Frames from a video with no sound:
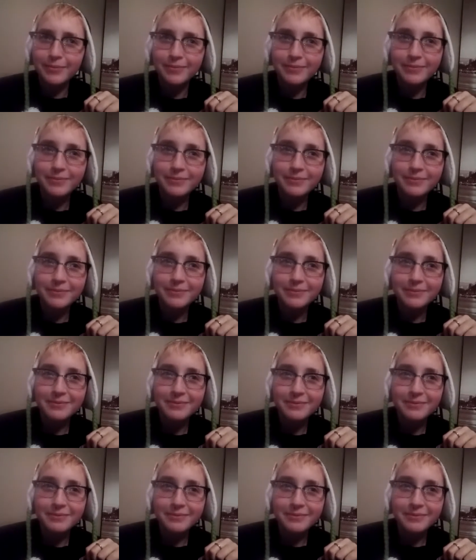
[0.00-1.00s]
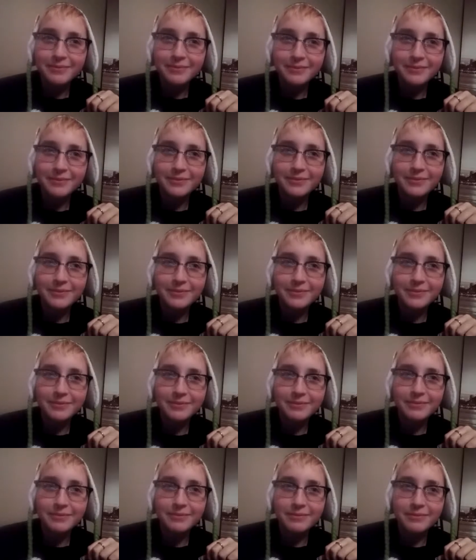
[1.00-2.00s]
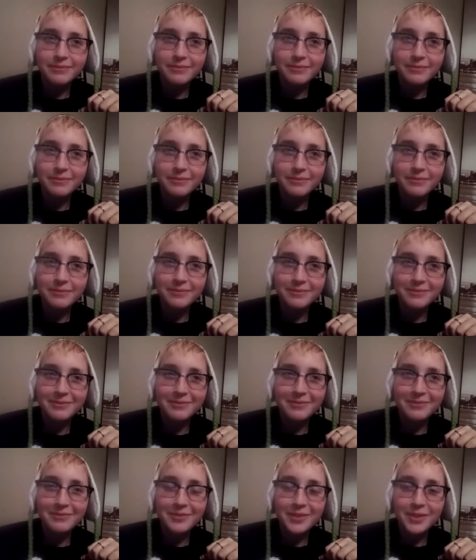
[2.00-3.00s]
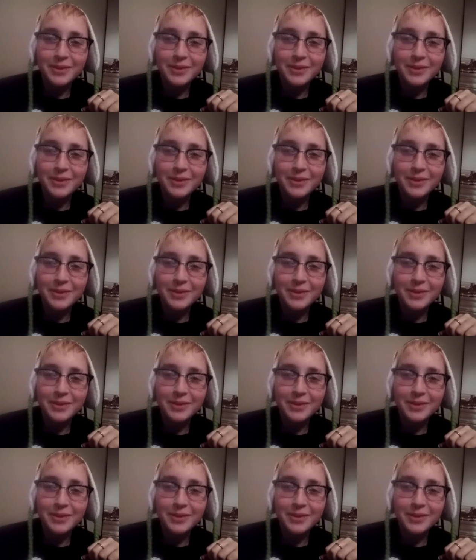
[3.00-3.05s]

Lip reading: No one is speaking in this clip.